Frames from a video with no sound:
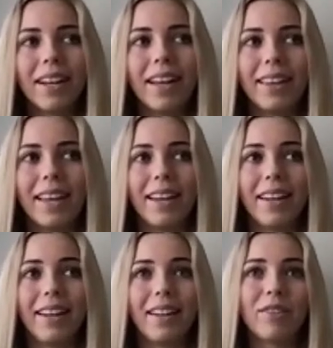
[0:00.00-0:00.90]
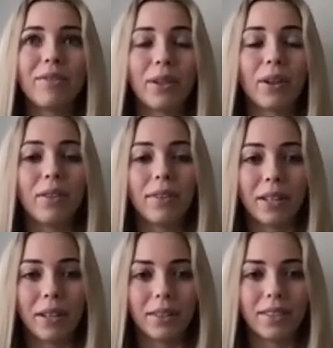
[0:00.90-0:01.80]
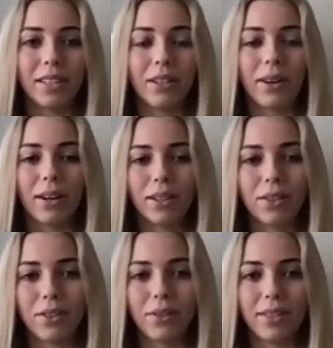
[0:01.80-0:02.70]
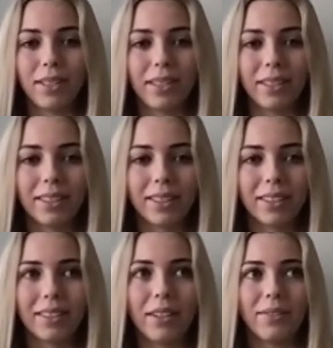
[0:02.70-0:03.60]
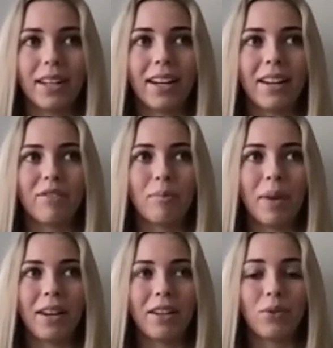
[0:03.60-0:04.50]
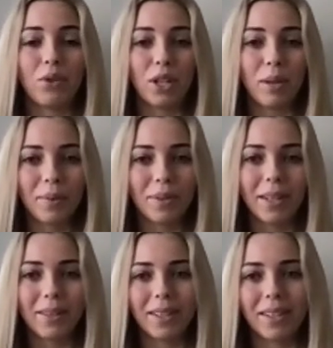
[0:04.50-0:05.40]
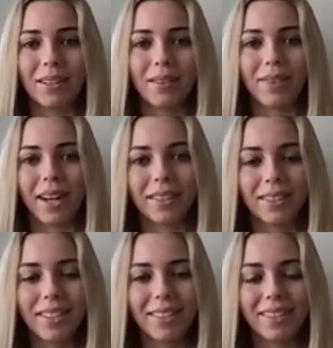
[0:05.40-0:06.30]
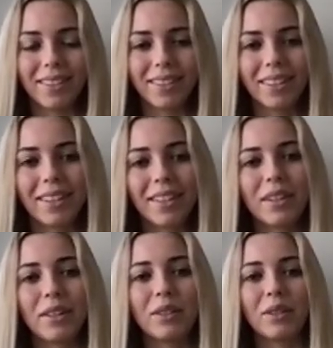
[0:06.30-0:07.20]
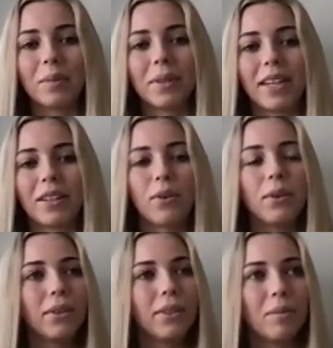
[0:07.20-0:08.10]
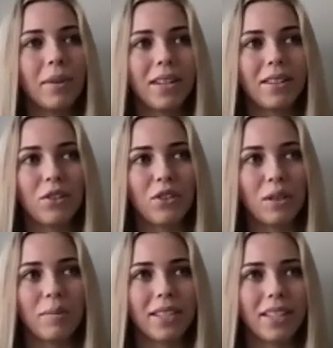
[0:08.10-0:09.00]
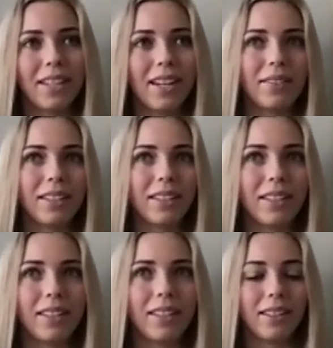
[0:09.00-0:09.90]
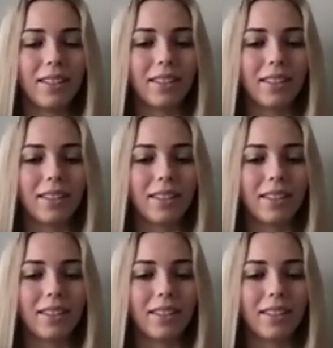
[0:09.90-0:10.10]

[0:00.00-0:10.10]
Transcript: And then for all of the colors that you are choosing, you have to have Pantone chips that you send to the factories. So it'll be like ordering the Pantone chips and then having to